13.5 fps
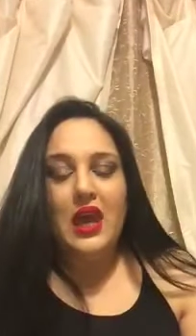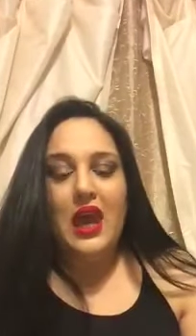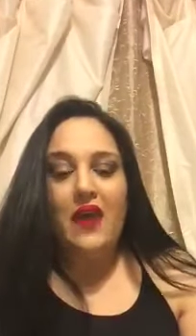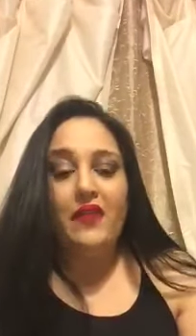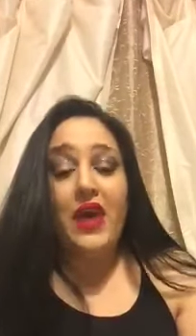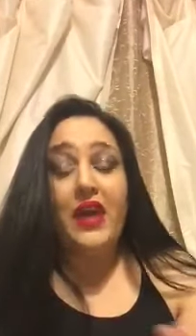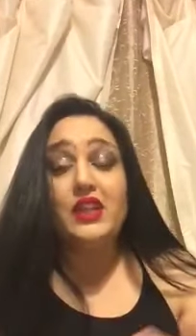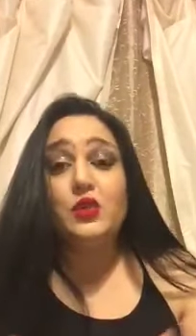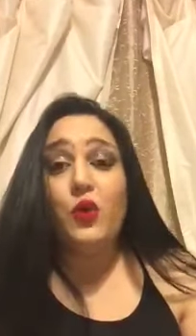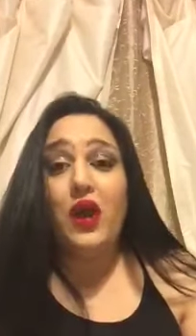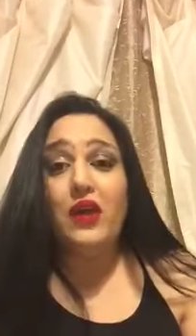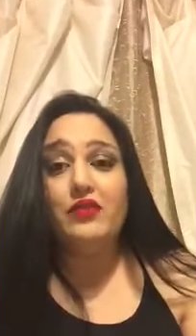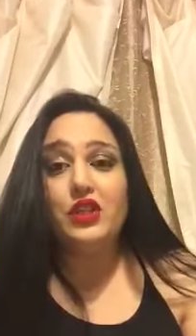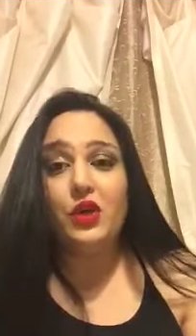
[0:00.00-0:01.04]
And that is
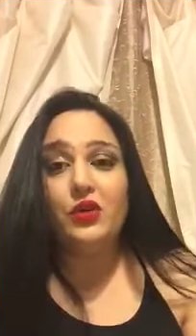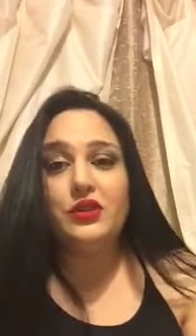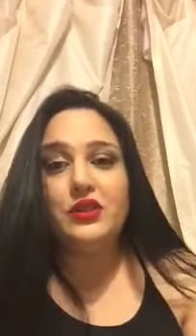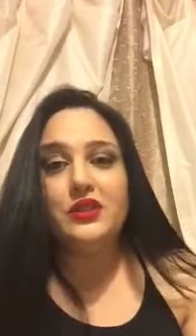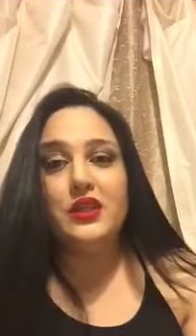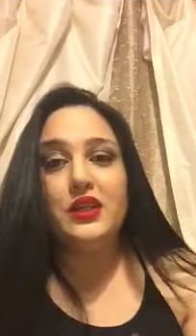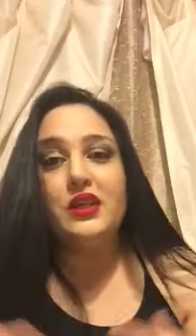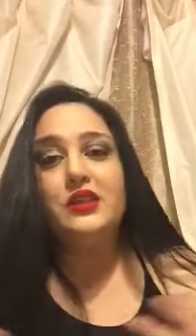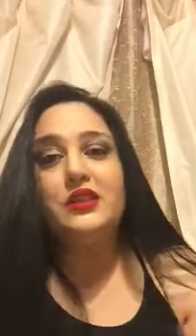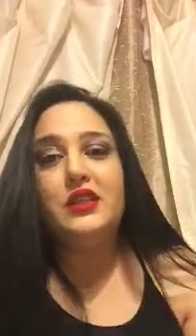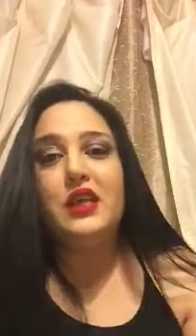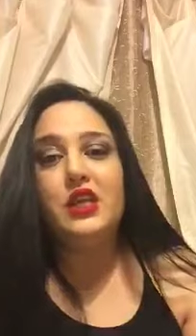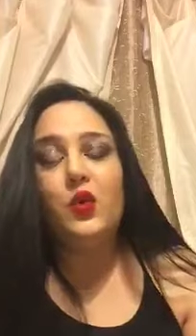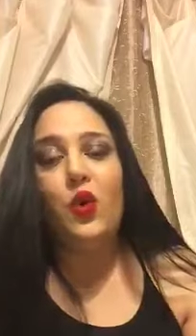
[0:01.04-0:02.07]
why I've chosen to
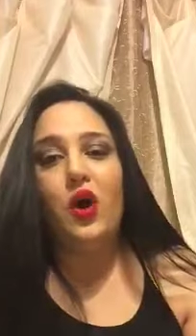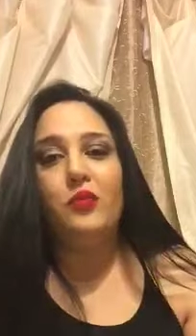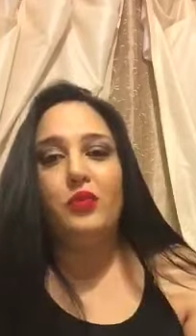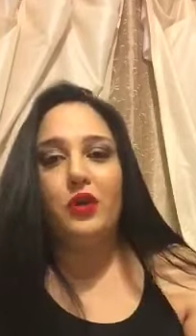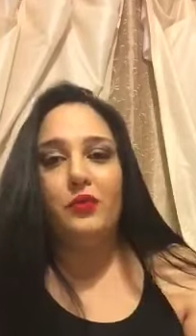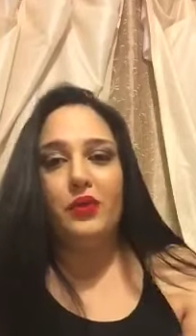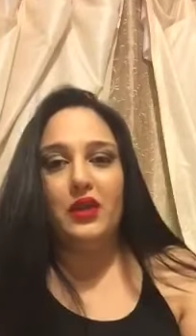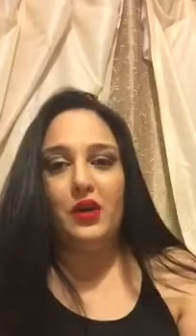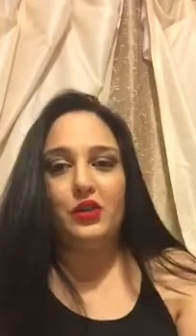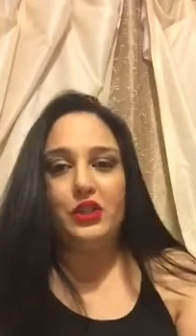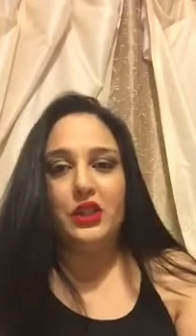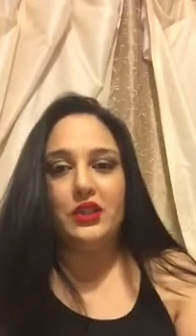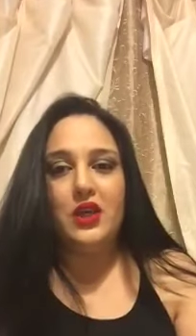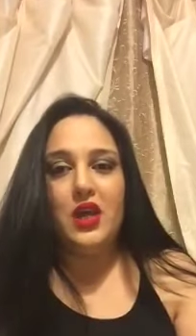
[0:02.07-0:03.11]
continue on Purple
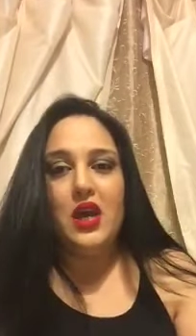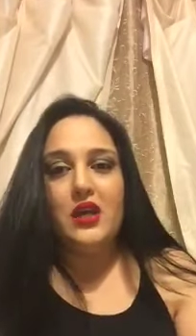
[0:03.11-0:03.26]
Ocean.